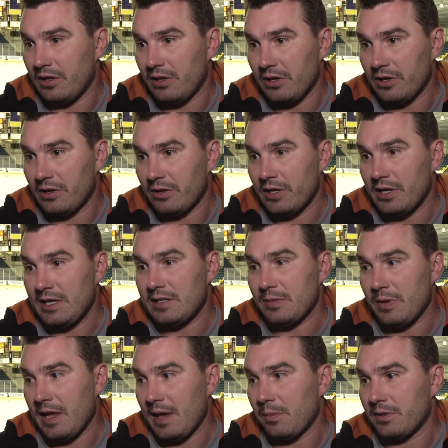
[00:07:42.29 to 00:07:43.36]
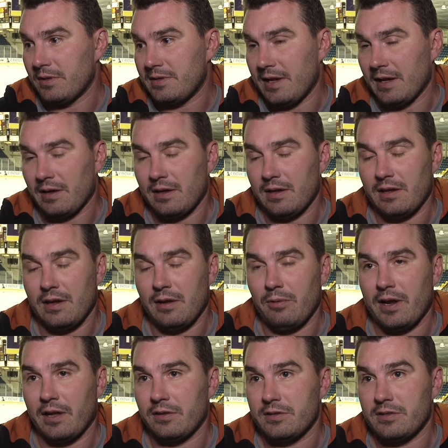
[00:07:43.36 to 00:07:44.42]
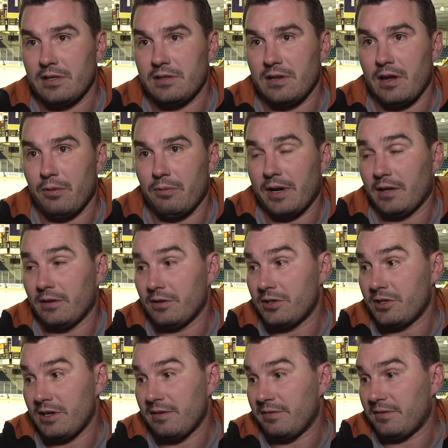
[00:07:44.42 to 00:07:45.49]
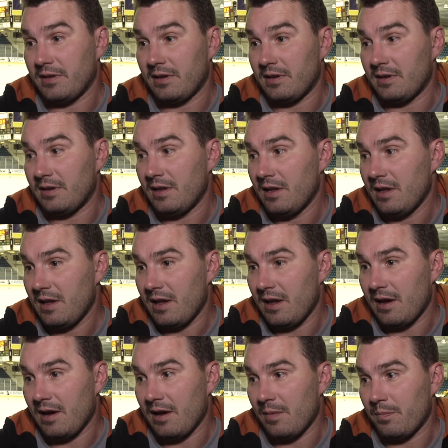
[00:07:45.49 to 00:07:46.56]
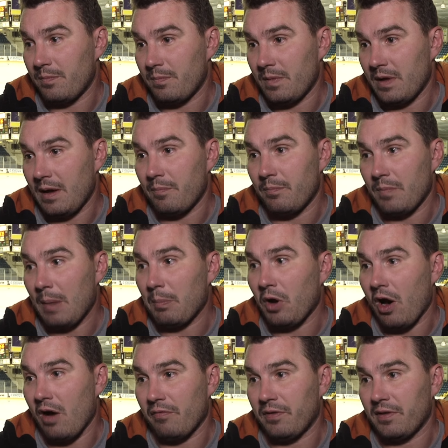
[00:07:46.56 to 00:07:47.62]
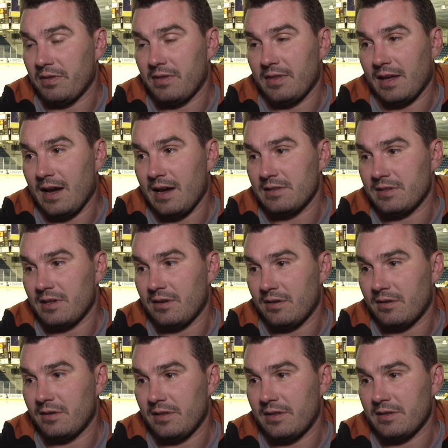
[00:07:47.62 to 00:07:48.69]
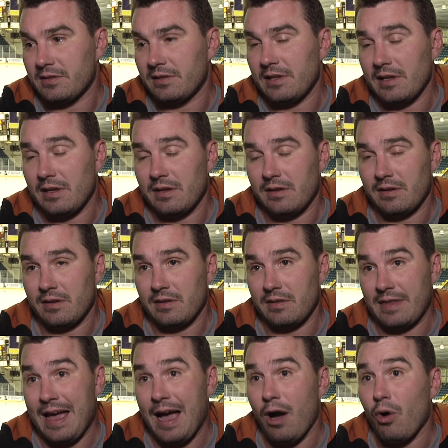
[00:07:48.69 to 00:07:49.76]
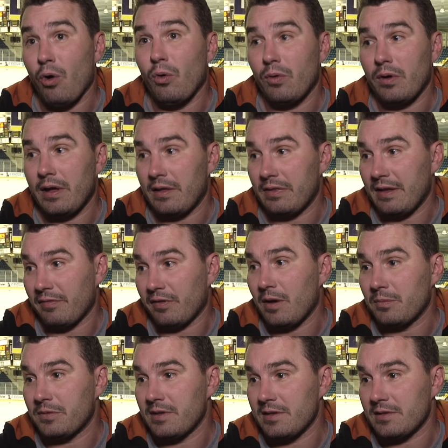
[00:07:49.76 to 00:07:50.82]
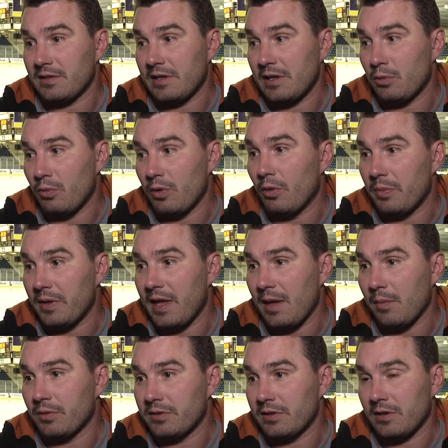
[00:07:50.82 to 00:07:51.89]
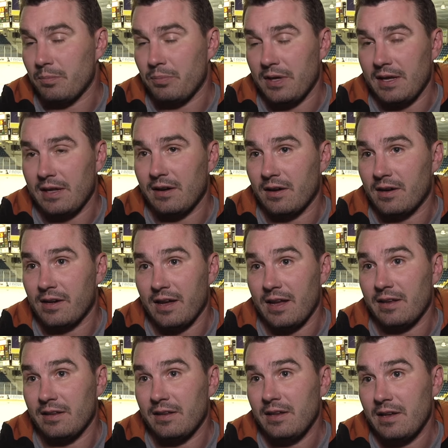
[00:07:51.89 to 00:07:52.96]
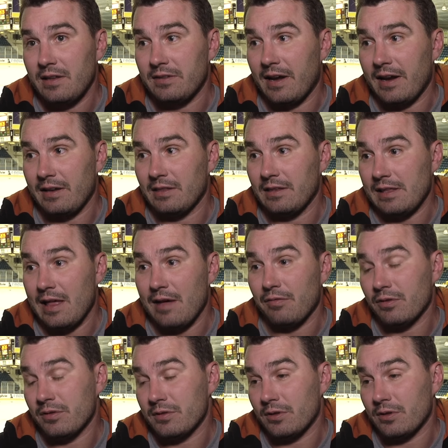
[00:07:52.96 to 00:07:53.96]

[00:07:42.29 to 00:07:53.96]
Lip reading: You know, you need to be able to take a regular shift. And I'm confident that the guys that are in this league now and that have come to this league will be able to compete on a nightly level.